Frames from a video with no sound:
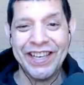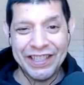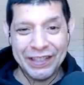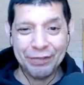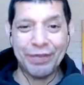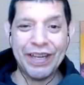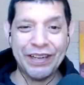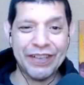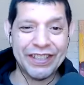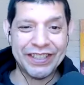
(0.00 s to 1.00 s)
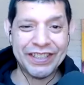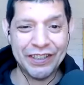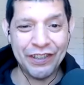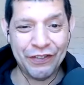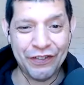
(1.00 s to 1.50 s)
his brain was
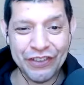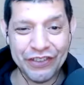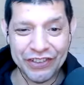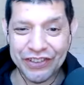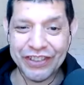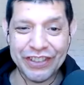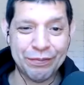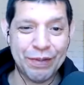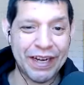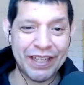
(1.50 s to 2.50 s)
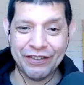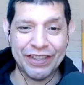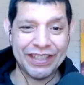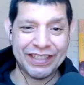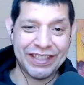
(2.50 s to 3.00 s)
still functional, his body
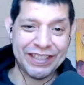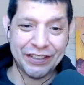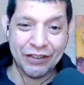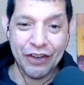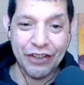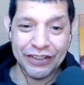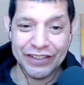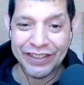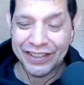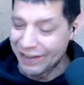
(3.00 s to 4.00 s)
was just gone.